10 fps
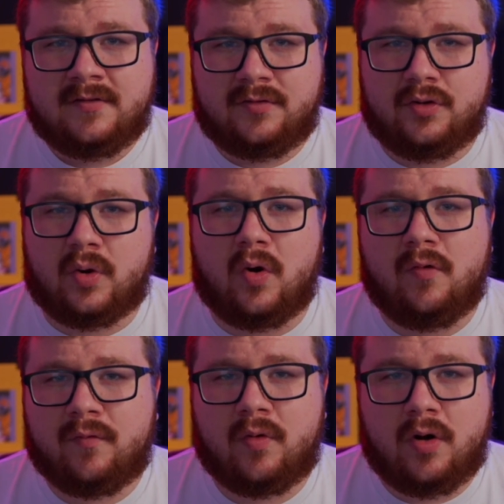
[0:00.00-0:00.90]
to your
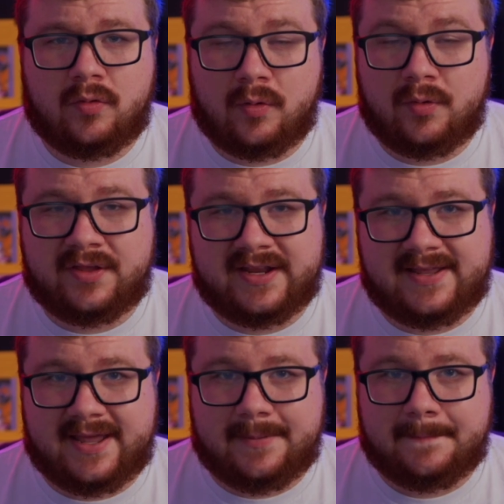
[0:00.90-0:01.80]
overall growth in a
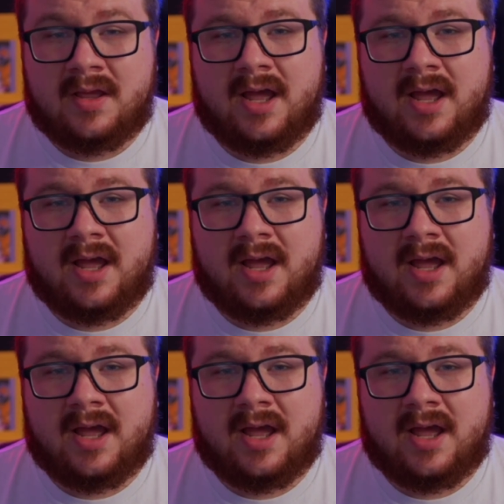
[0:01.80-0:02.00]
game.